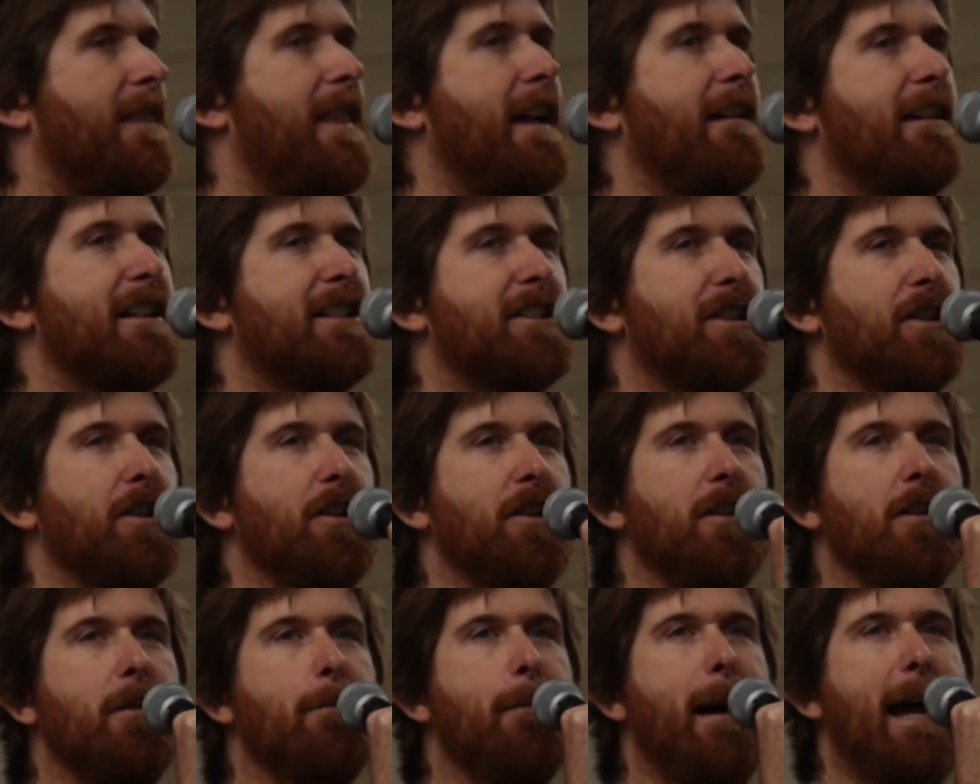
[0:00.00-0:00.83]
There are
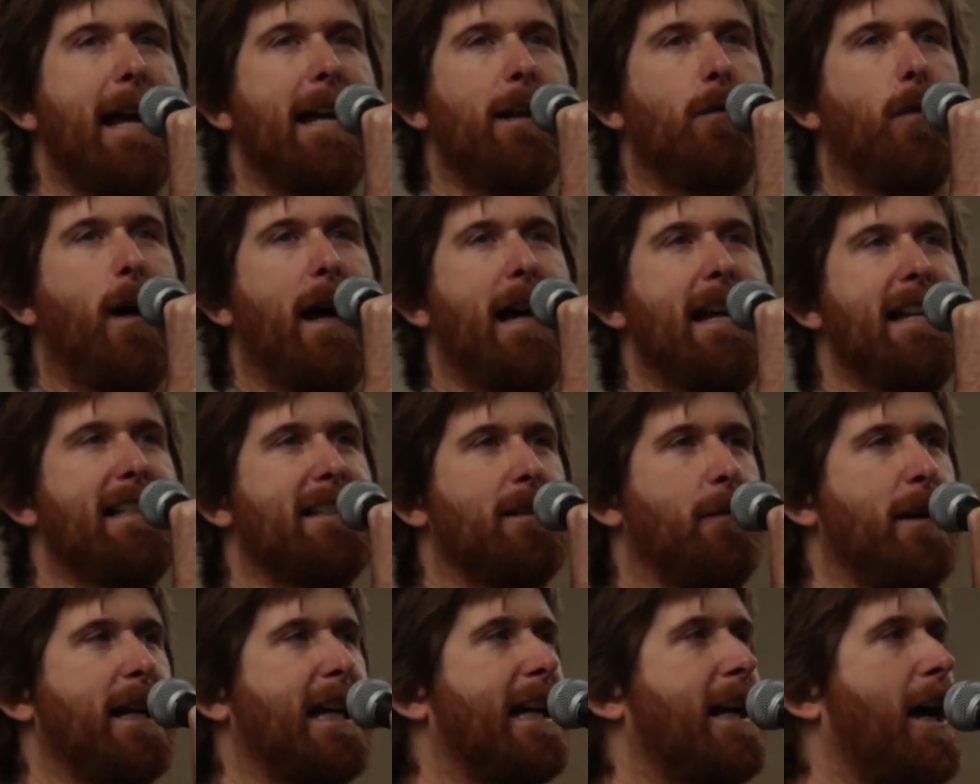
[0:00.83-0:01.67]
two main ways
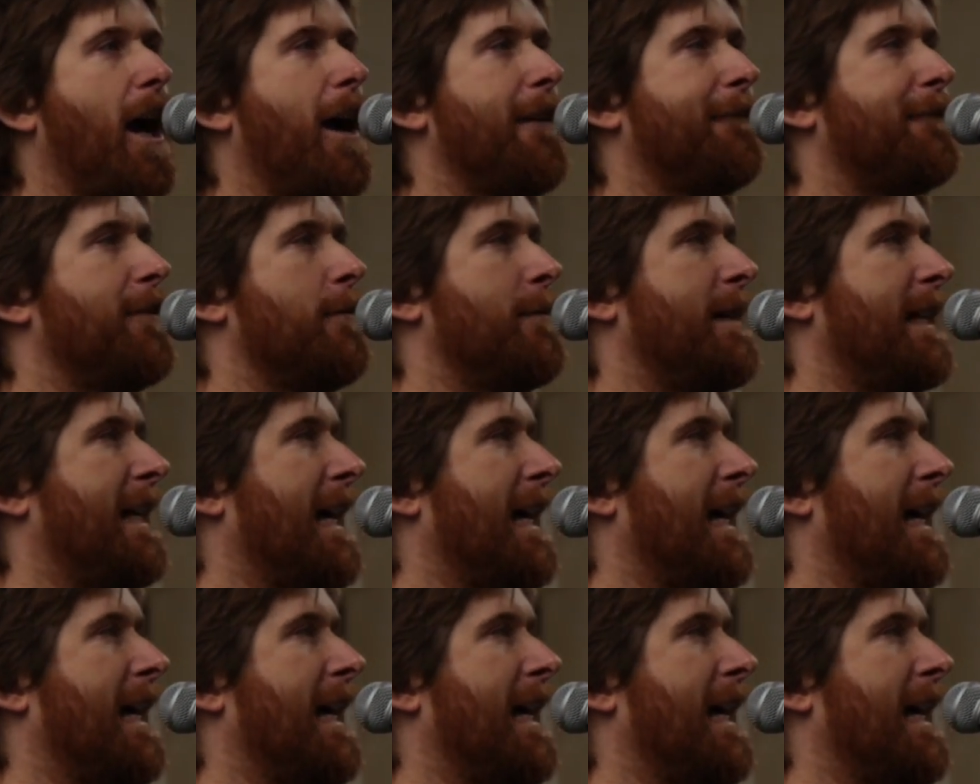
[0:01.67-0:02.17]
that we can go from